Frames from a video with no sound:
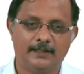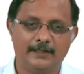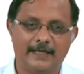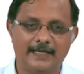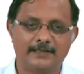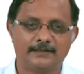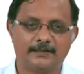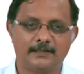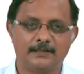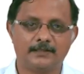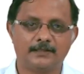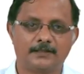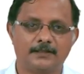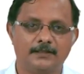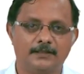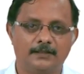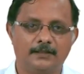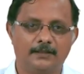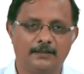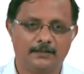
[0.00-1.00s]
and access
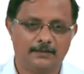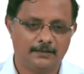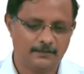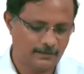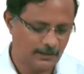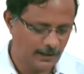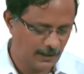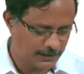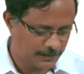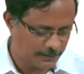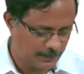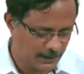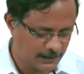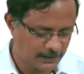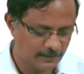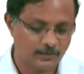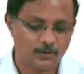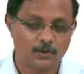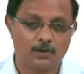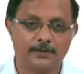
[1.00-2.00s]
large
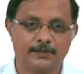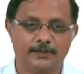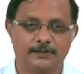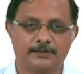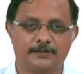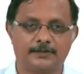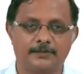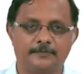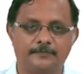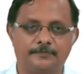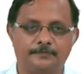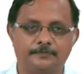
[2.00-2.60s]
parts of the cortex.